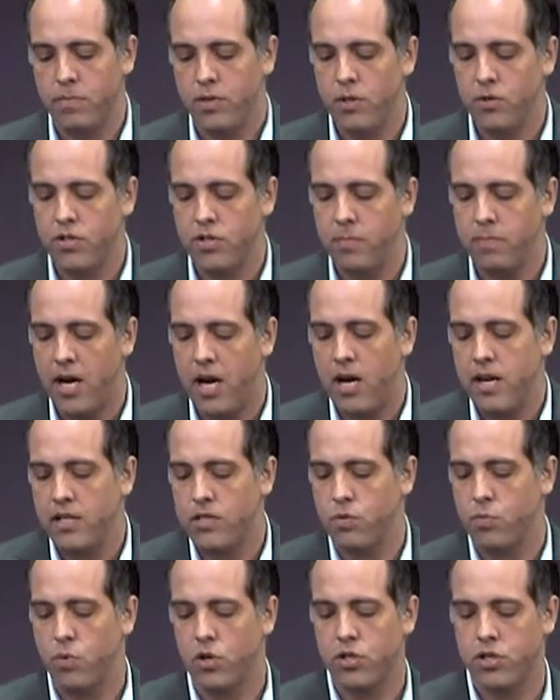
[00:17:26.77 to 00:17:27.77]
You
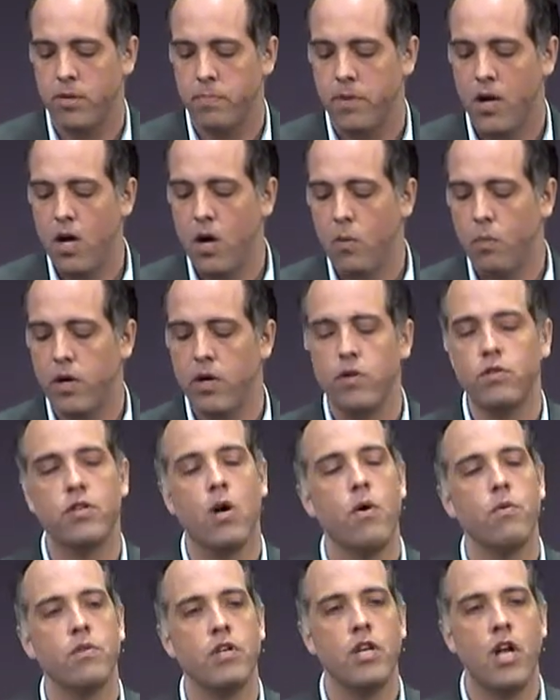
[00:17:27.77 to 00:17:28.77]
Samaritans worship what you
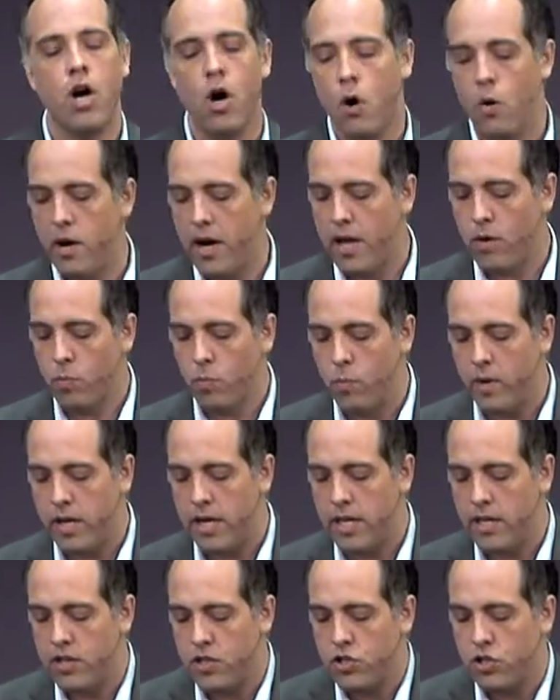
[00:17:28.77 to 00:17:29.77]
don't know, and
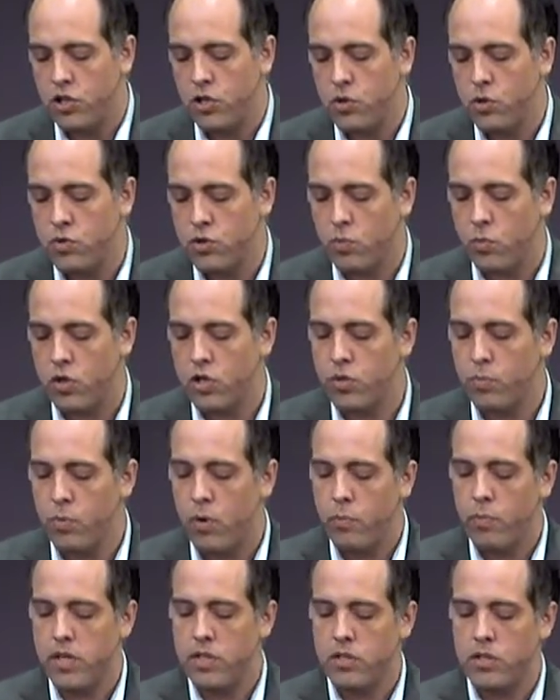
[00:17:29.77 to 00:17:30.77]
we, the Jews, worship
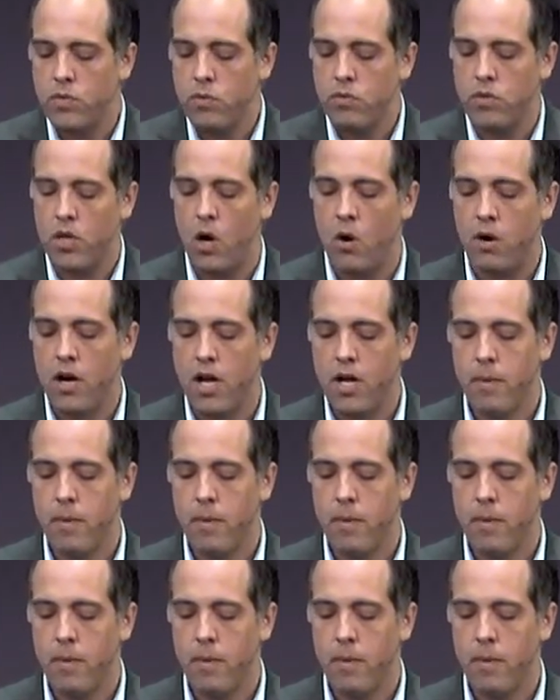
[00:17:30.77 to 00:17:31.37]
what we do know,